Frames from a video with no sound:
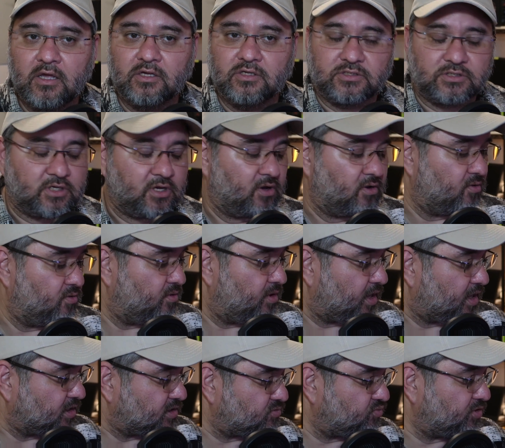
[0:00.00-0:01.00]
so
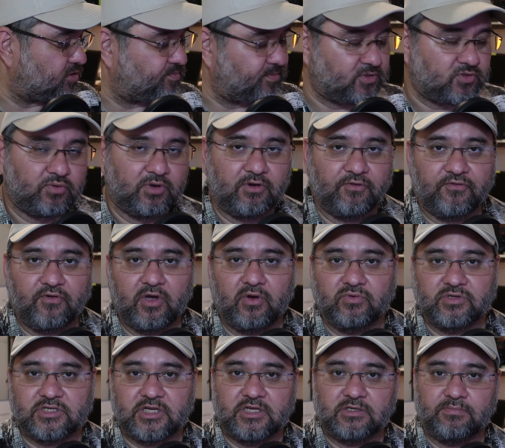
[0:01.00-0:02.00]
it can switch between the
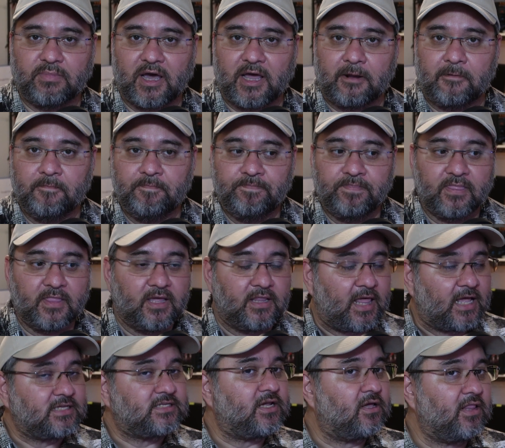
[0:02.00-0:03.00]
frequencies, but
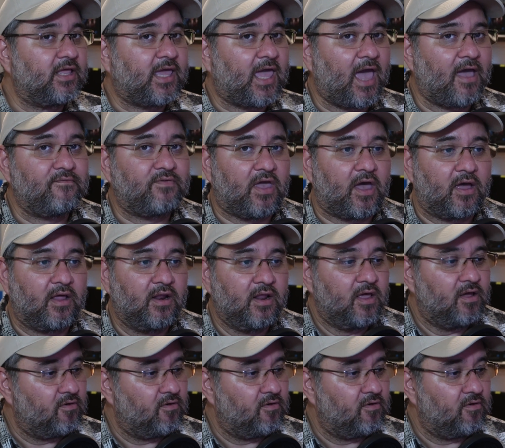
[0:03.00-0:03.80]
that's the only caveat.